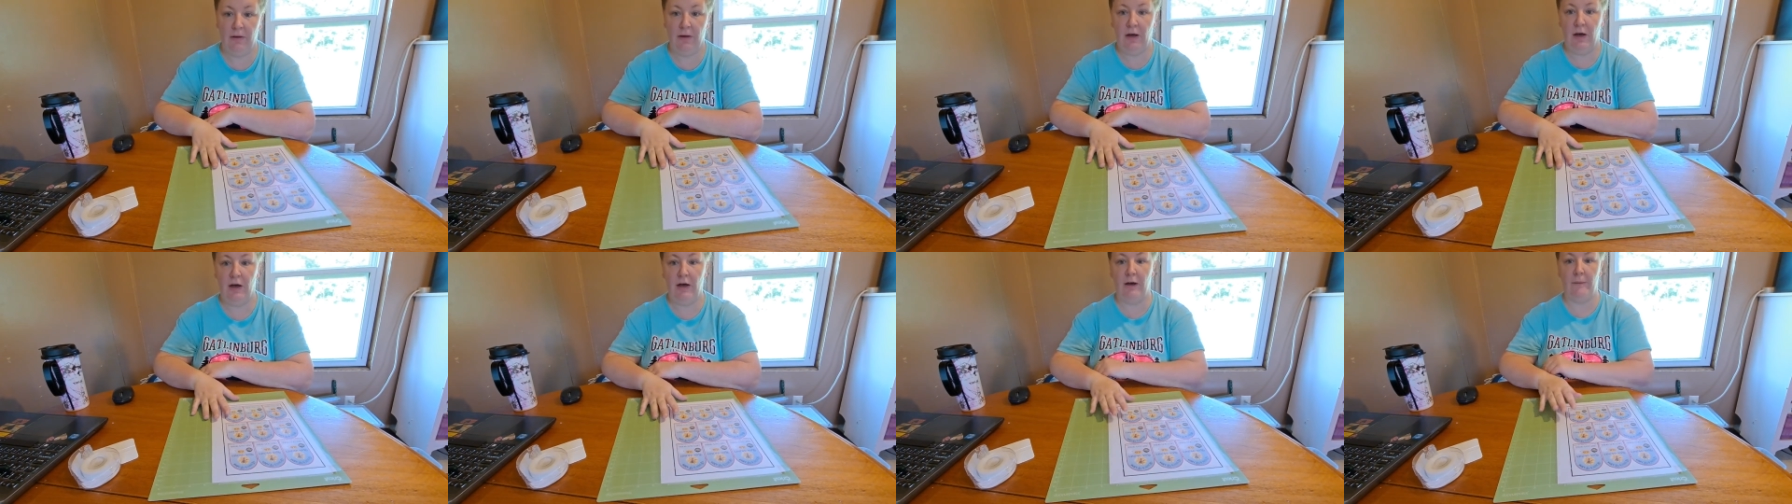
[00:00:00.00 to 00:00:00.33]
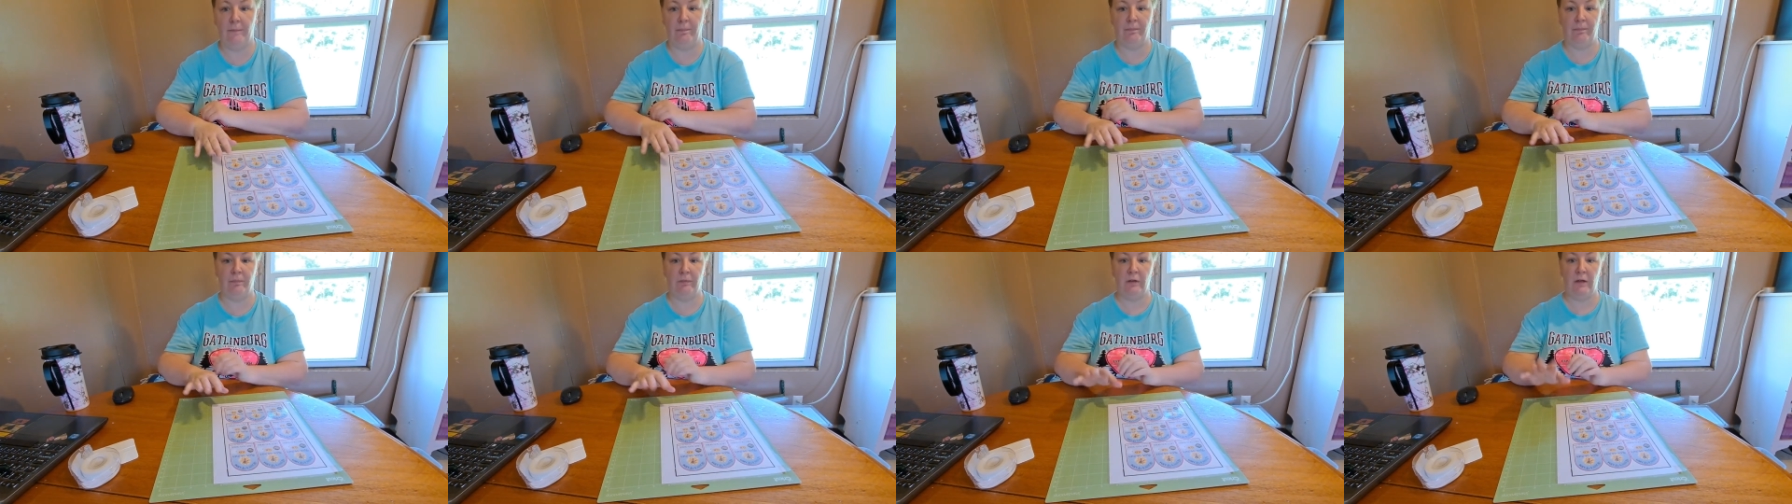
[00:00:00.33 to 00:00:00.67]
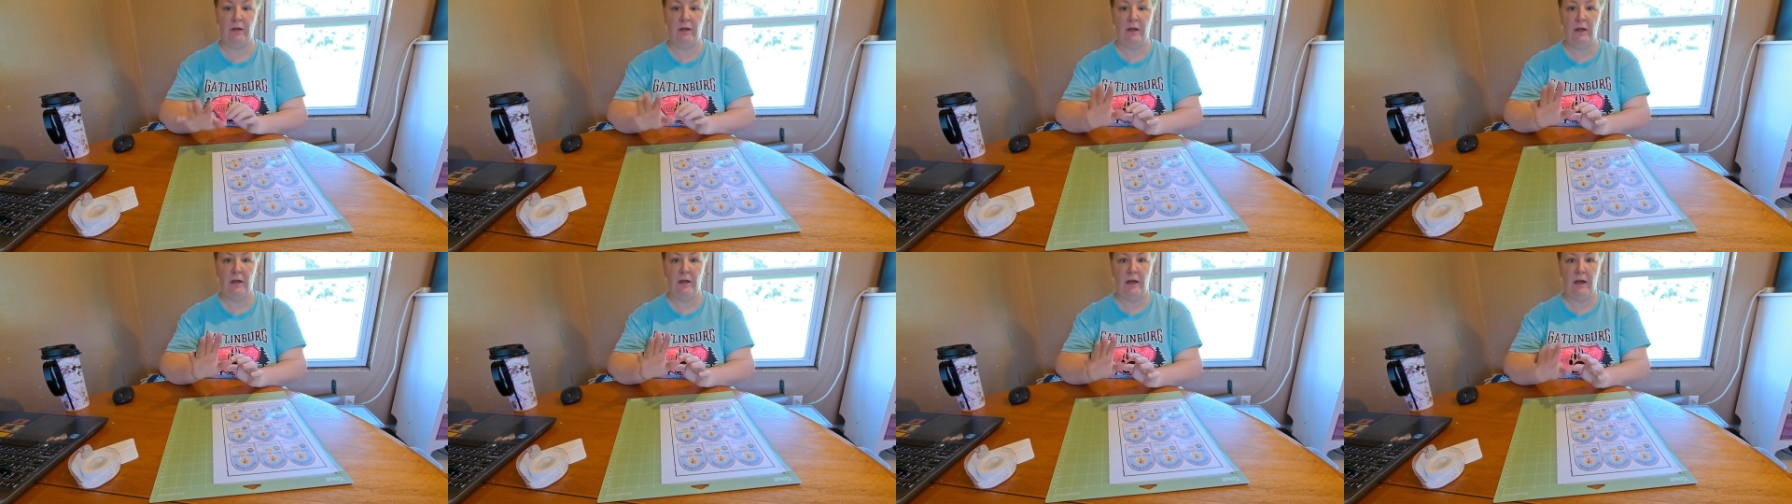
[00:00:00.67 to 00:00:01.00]

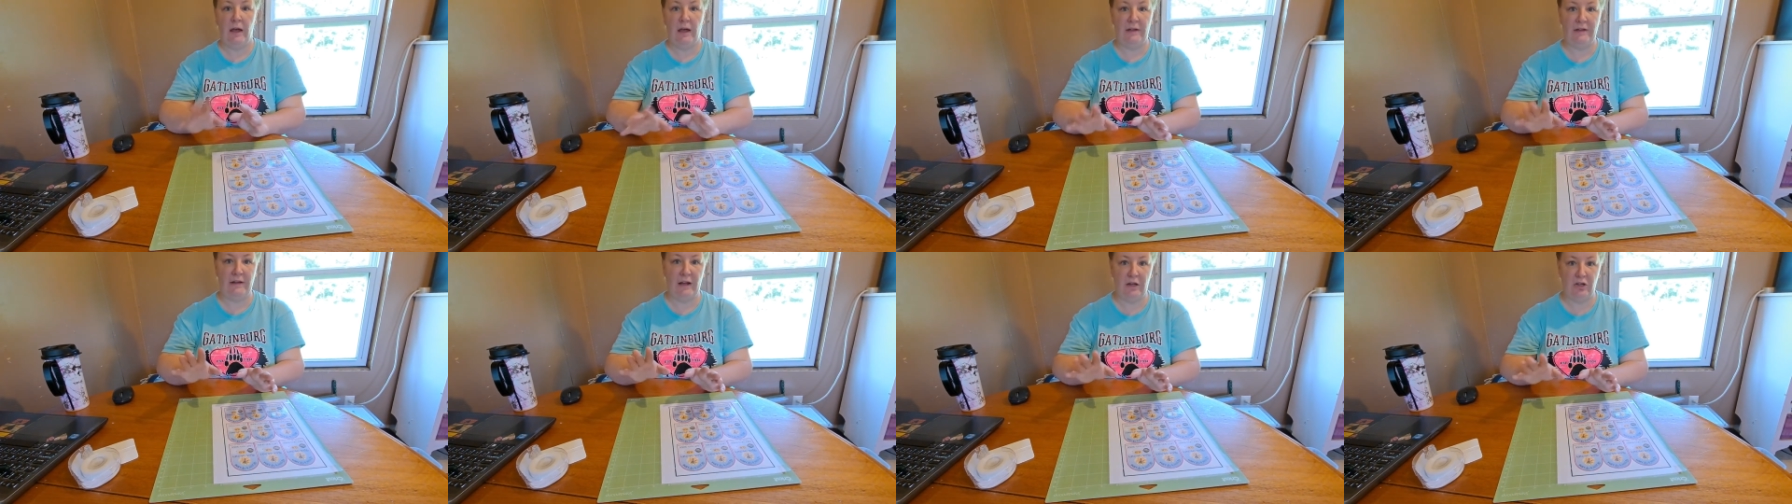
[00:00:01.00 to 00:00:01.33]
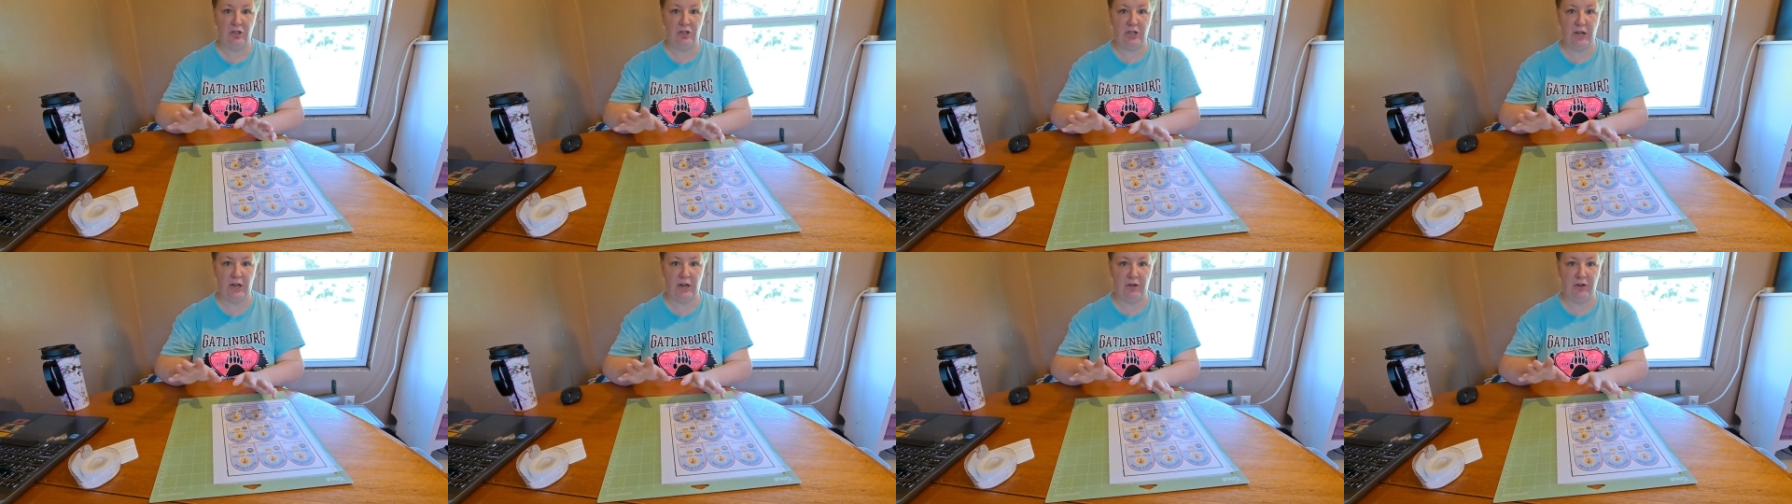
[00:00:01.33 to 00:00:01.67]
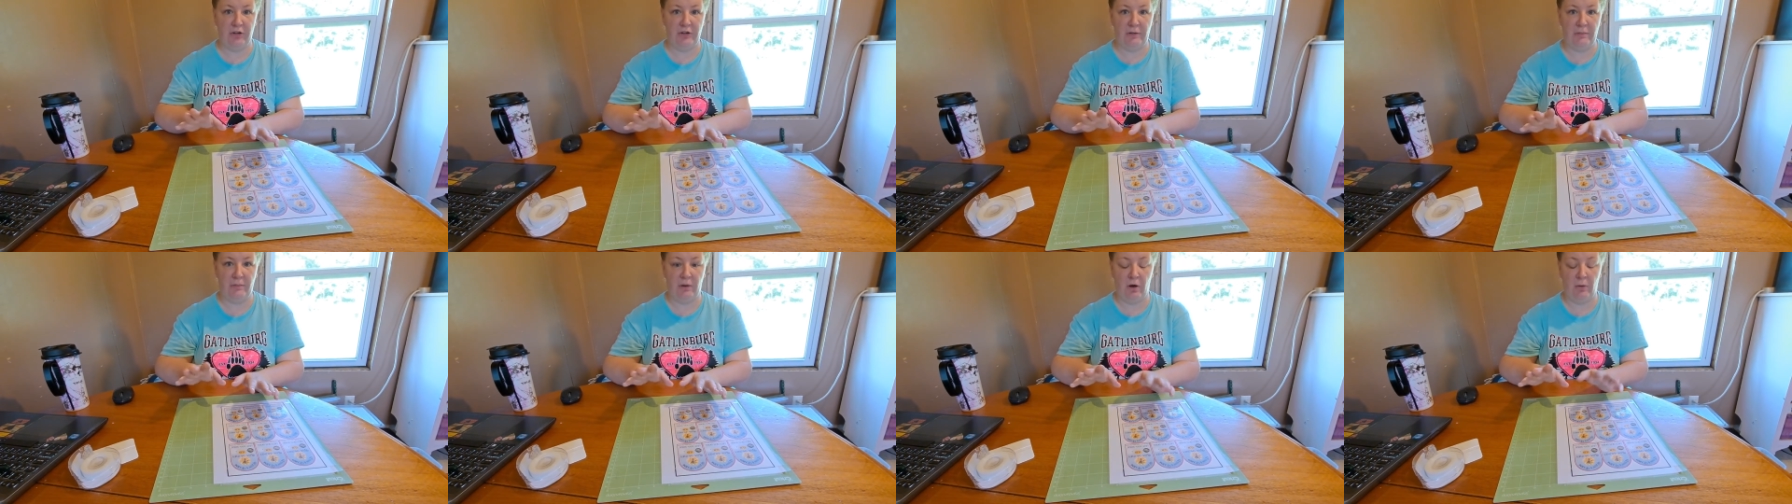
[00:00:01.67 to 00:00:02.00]
And I'll share
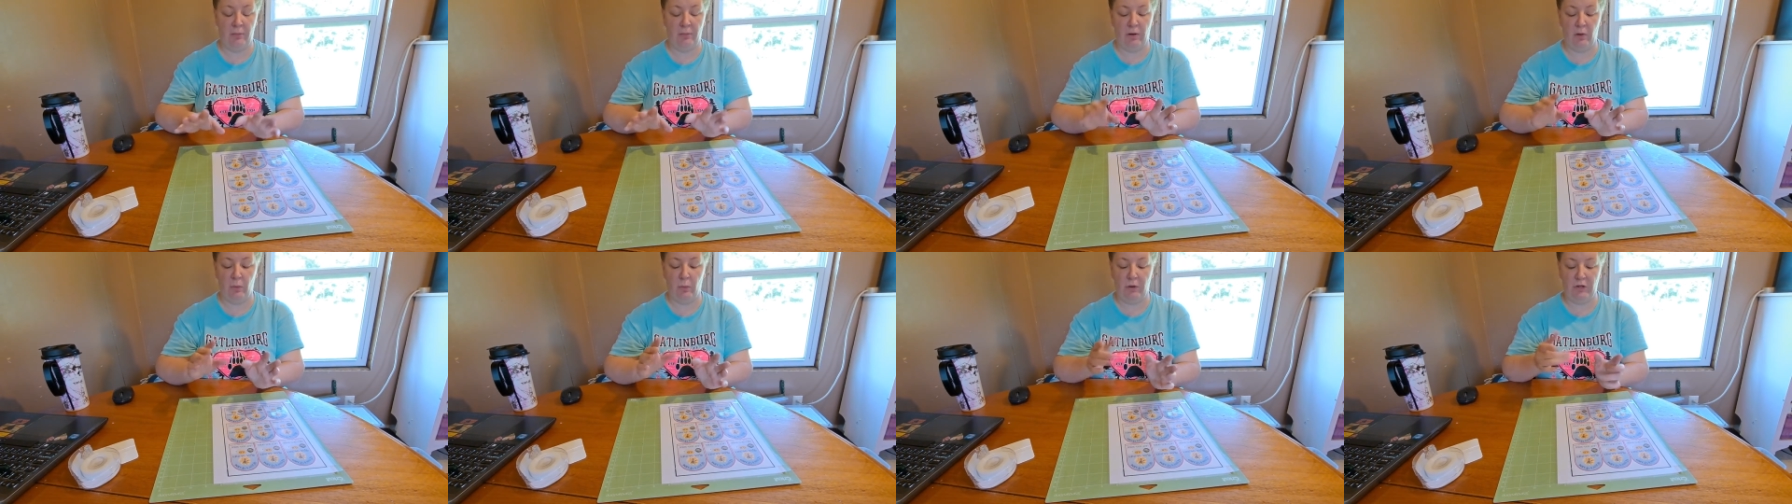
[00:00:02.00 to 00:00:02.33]
in a moment